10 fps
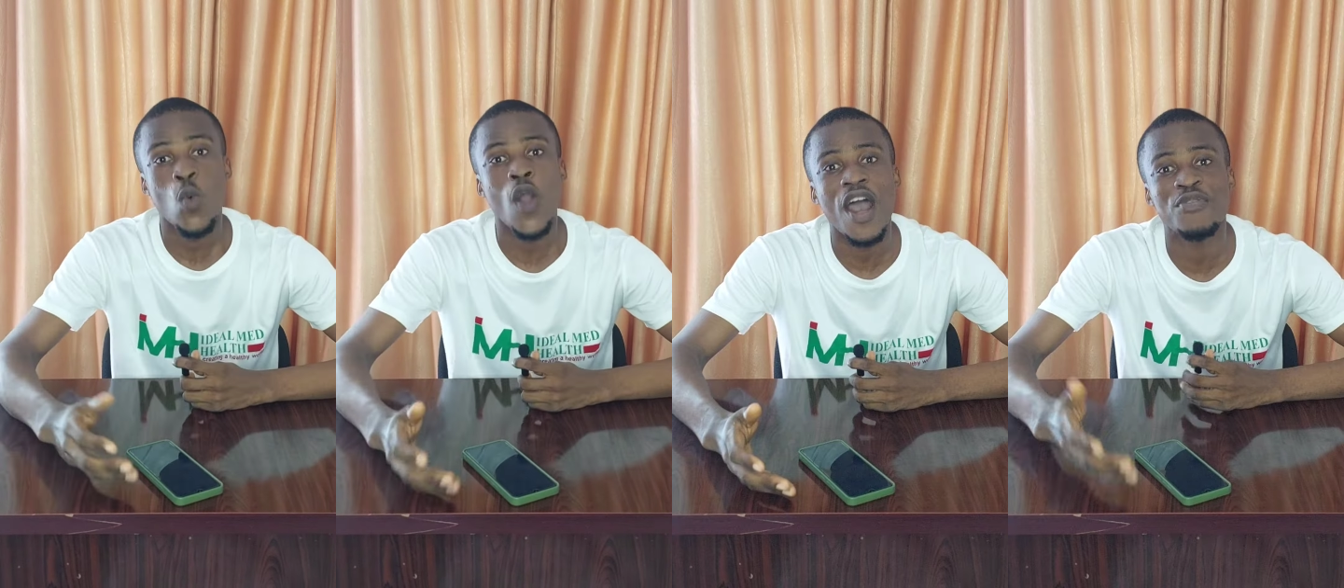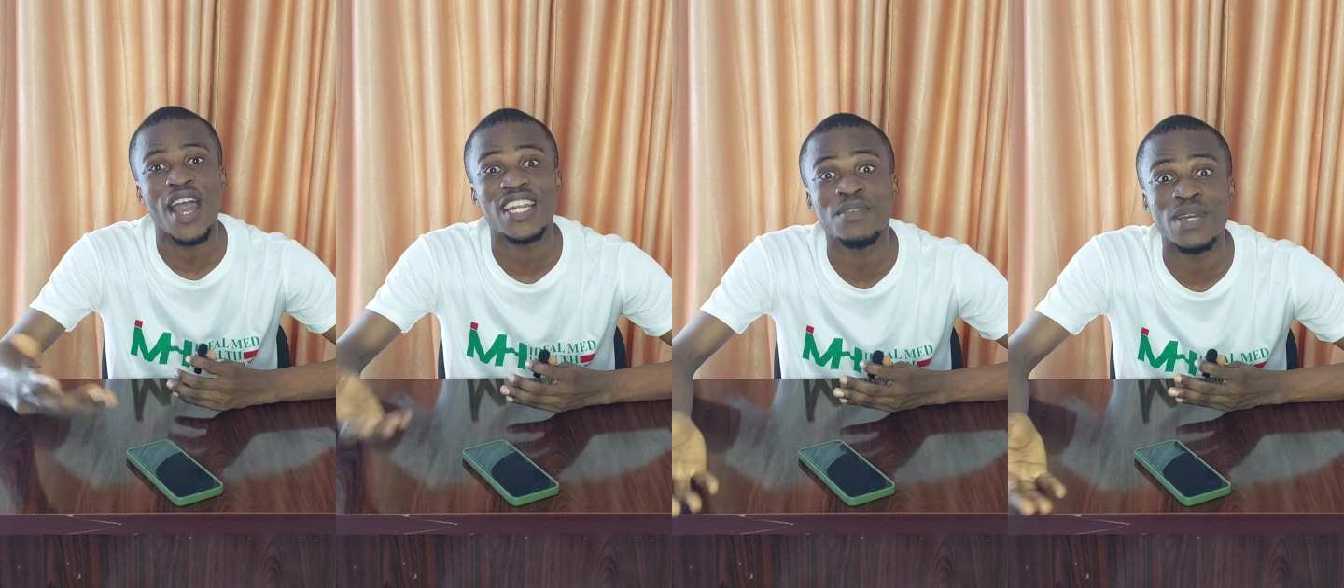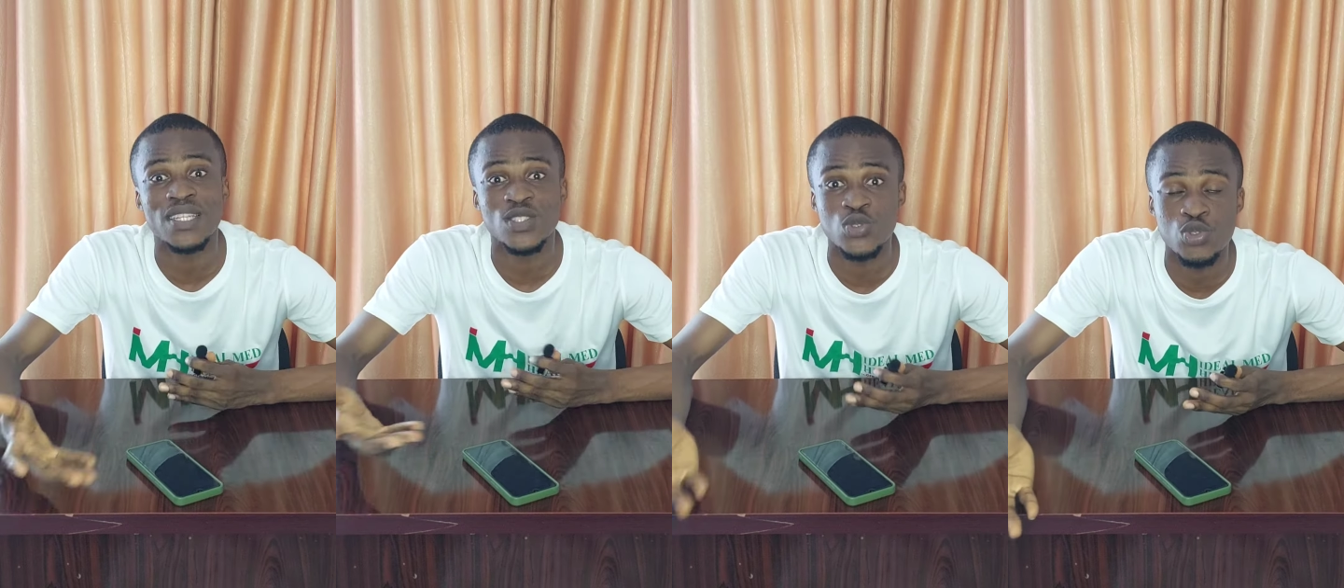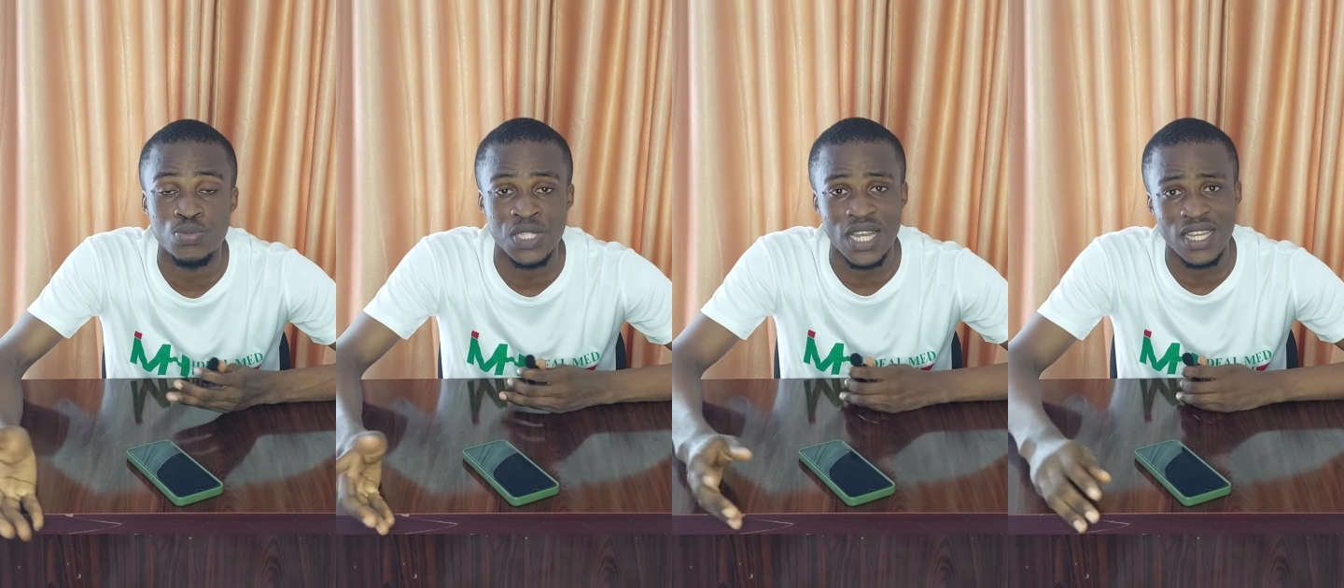We have iDealmedhealth
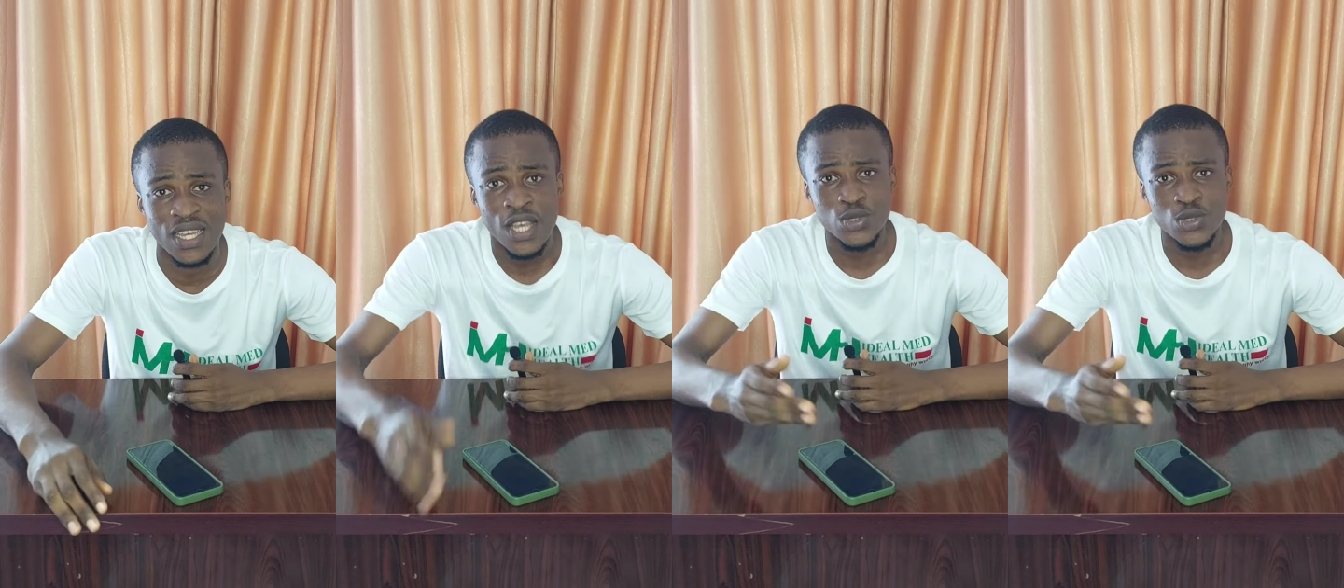YouTube channel.